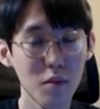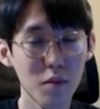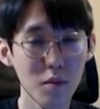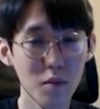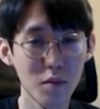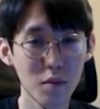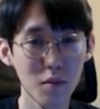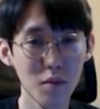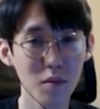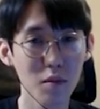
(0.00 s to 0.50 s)

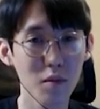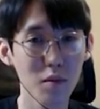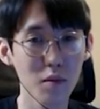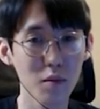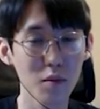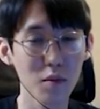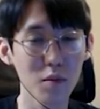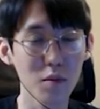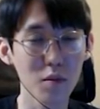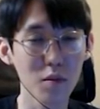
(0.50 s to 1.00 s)

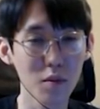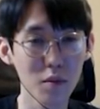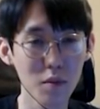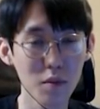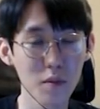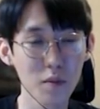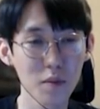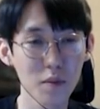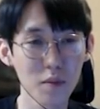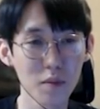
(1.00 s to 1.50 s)

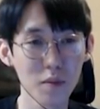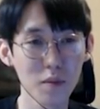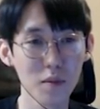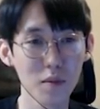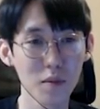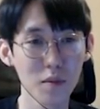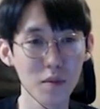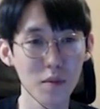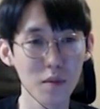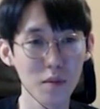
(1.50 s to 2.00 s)

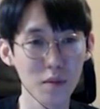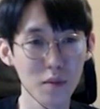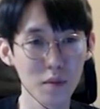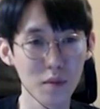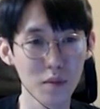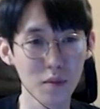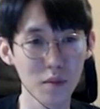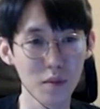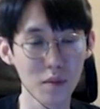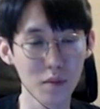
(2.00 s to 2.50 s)

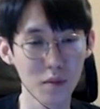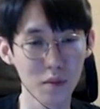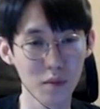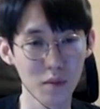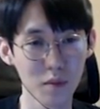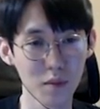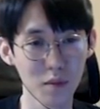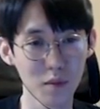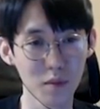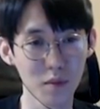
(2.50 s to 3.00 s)

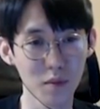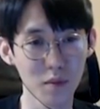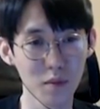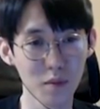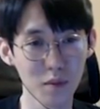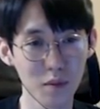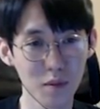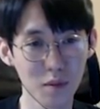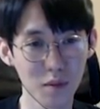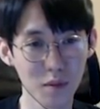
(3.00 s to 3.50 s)

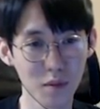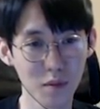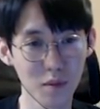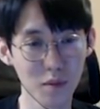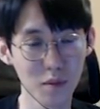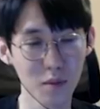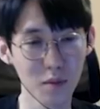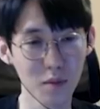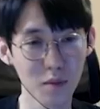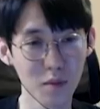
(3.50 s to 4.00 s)

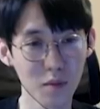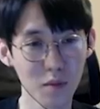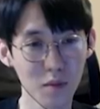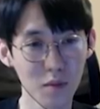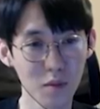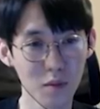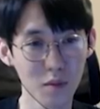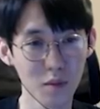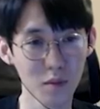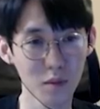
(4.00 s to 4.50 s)

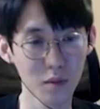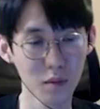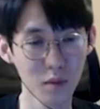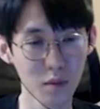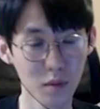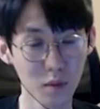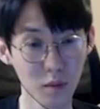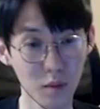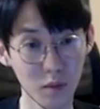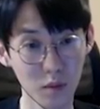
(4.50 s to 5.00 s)

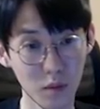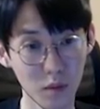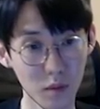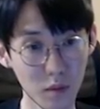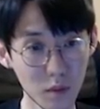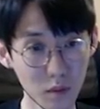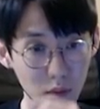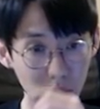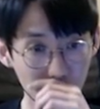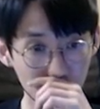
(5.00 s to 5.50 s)

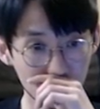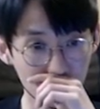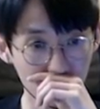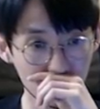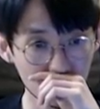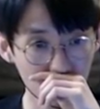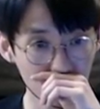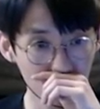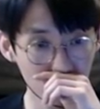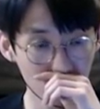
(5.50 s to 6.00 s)

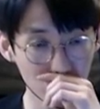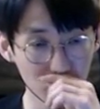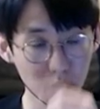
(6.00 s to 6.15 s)
The person shown says nothing.